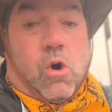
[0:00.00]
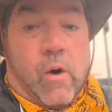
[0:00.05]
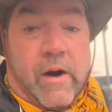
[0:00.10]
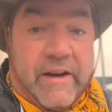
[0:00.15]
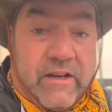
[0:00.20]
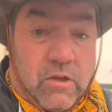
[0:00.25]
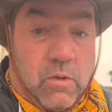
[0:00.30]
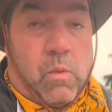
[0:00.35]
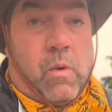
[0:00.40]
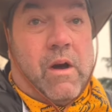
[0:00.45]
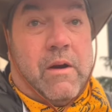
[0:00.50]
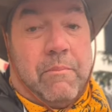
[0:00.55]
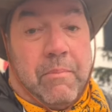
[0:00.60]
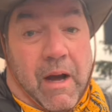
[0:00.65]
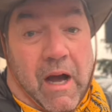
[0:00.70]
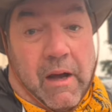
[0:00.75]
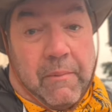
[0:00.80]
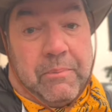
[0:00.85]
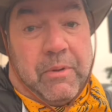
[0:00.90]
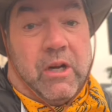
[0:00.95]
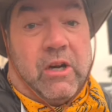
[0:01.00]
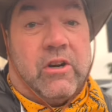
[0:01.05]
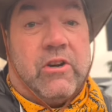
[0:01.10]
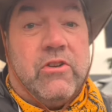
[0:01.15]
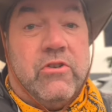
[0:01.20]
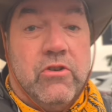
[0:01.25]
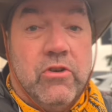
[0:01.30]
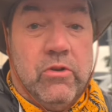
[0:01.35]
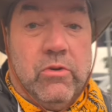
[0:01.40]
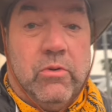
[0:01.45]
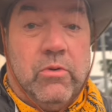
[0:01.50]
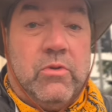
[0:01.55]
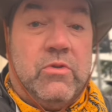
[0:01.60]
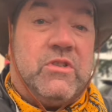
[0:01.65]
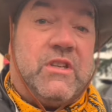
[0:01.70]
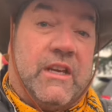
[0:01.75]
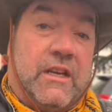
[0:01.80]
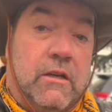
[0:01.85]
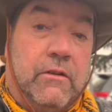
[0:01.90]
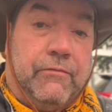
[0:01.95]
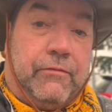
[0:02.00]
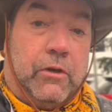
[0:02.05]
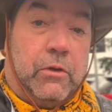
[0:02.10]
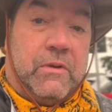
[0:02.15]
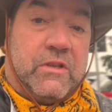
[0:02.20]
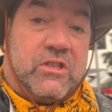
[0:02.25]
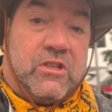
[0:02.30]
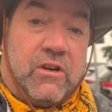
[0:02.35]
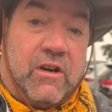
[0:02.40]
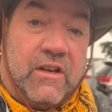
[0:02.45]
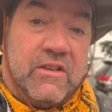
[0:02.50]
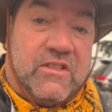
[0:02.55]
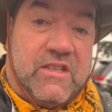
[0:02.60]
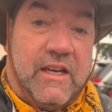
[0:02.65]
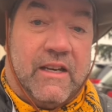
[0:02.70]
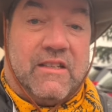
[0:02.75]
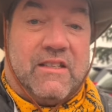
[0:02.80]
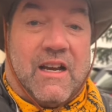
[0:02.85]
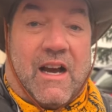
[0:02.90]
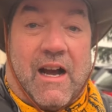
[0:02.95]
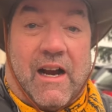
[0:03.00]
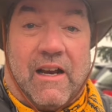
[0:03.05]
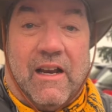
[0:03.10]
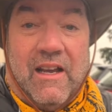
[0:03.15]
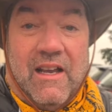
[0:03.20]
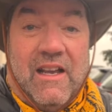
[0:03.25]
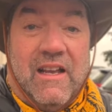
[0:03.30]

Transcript: According to one popular news influencer on TikTok,